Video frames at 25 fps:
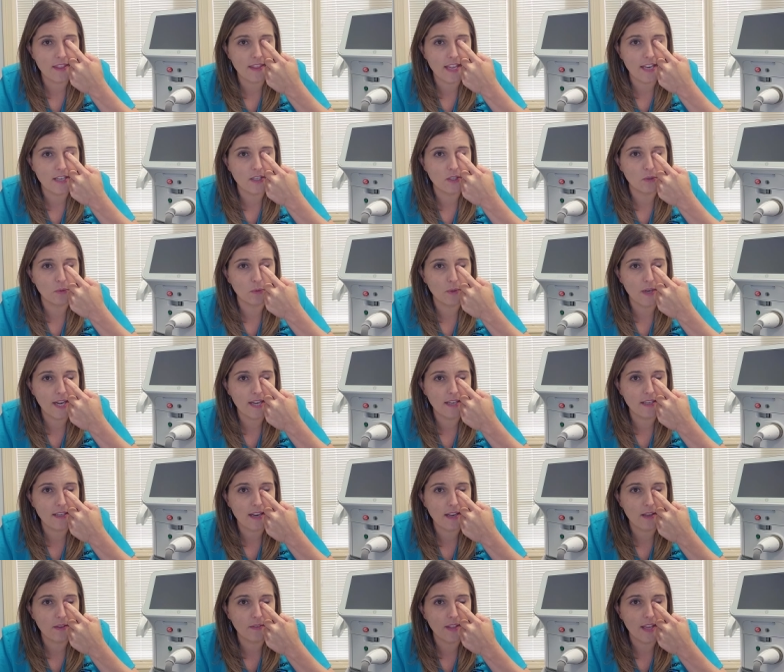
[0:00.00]
They drain
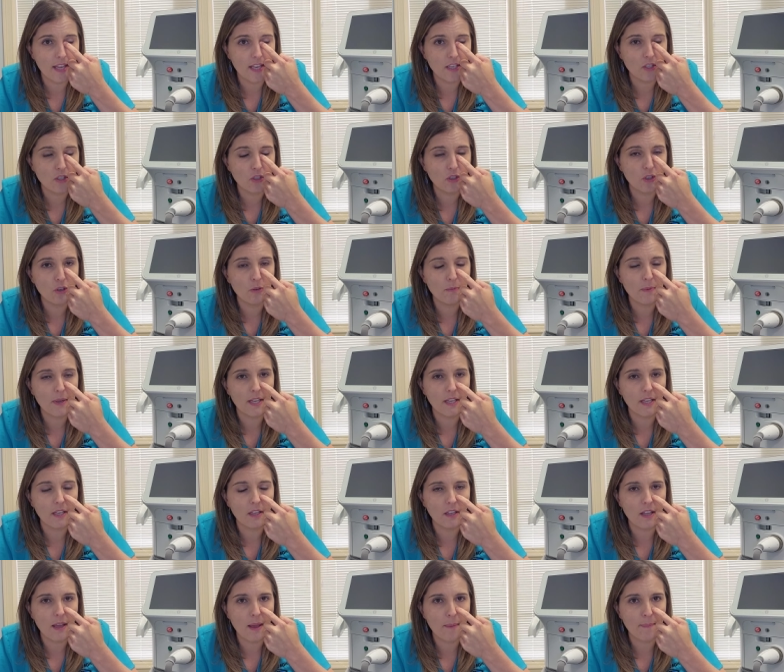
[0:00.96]
down that tube
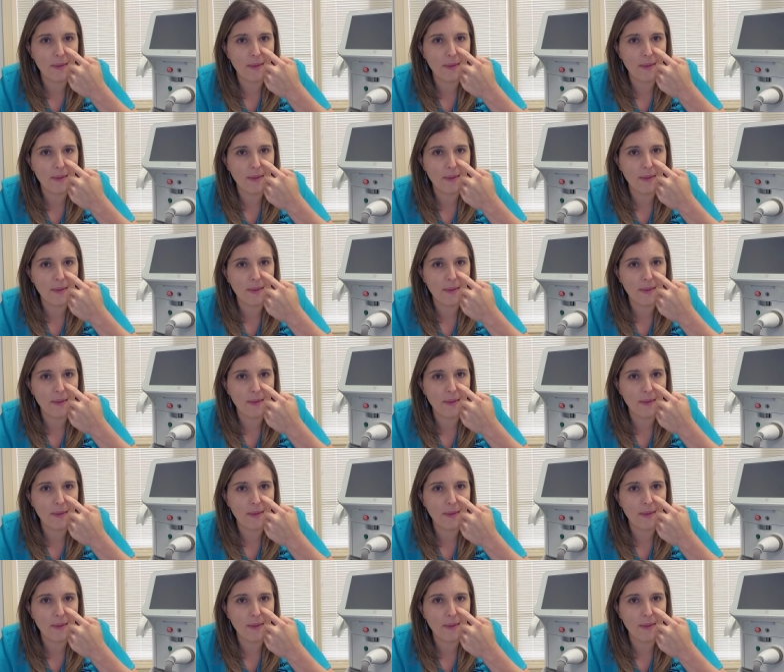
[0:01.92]
and